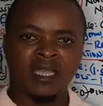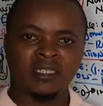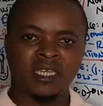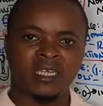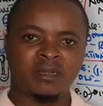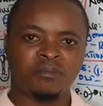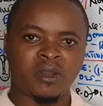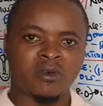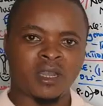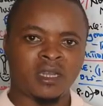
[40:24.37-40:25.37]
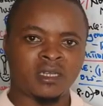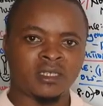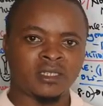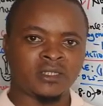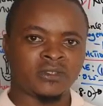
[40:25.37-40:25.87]
10 power
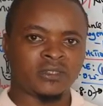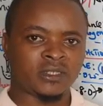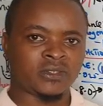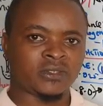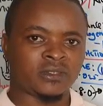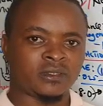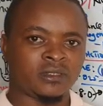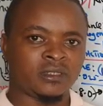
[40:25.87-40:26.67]
6.